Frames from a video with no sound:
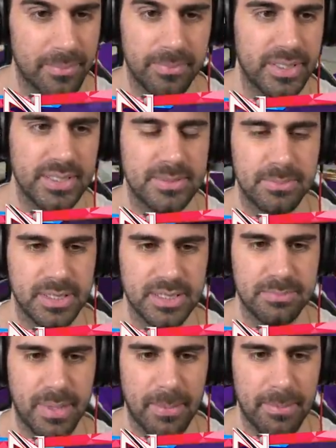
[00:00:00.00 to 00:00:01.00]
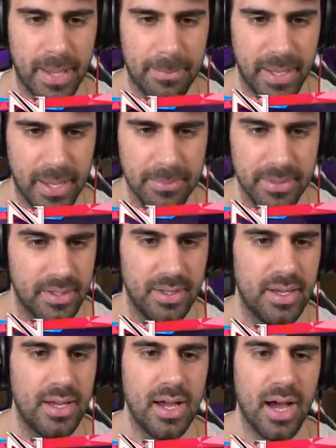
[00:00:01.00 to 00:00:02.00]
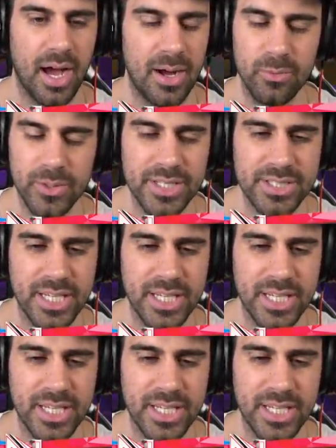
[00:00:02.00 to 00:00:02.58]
please, please, bam, bam, bam. Uh, we need to